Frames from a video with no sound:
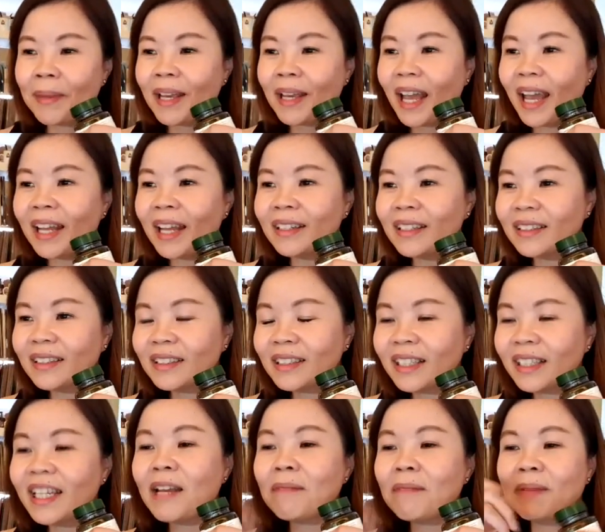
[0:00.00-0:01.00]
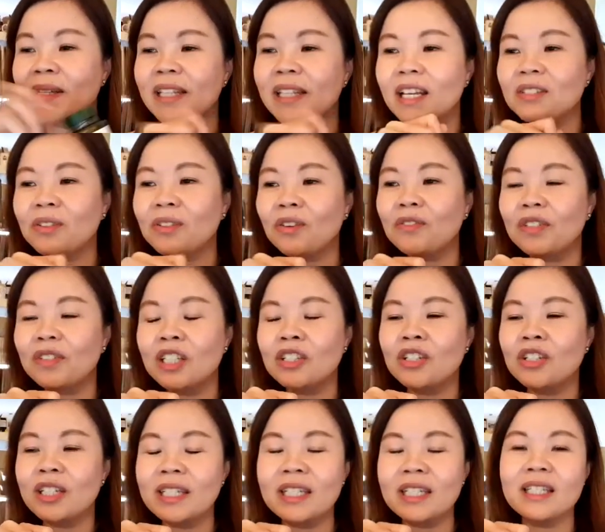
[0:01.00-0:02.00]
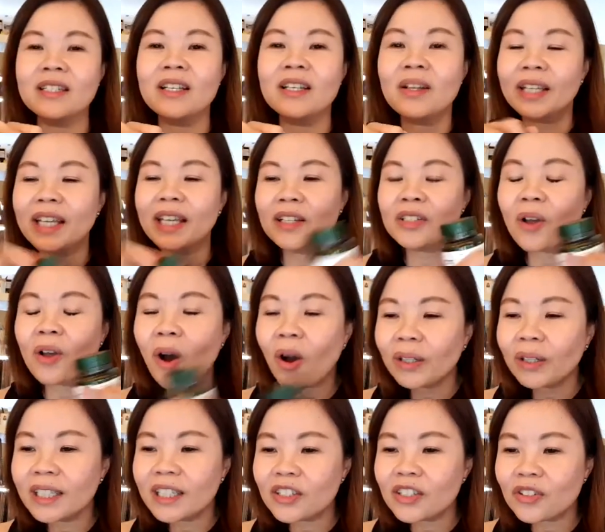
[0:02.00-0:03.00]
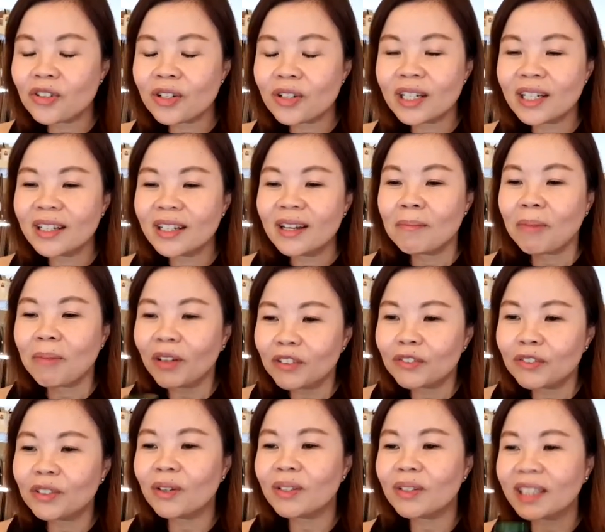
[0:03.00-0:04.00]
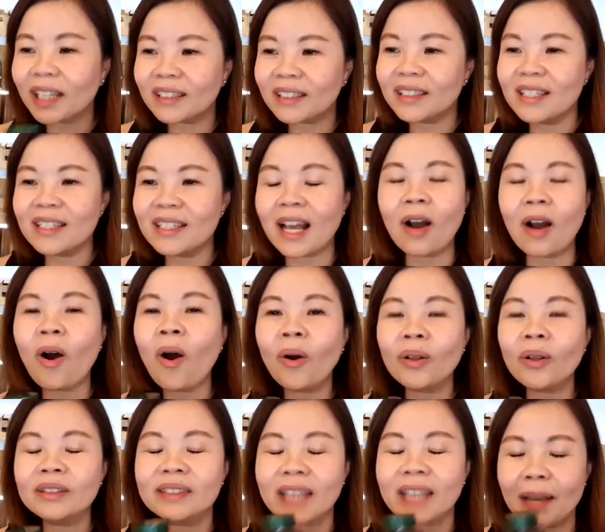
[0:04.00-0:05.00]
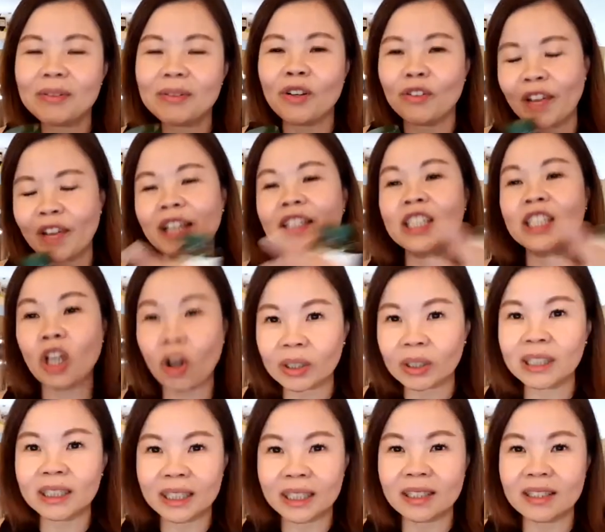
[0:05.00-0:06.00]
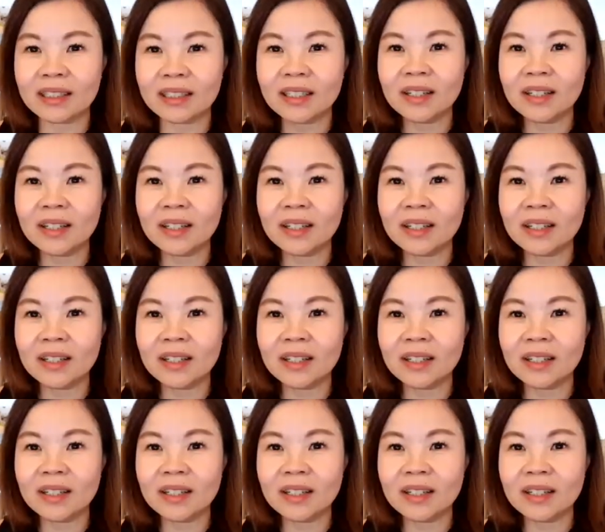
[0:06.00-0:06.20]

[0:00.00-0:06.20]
And 38% of EGCs. Okay, so all these three polyphenols, catechins are all types of antioxidants.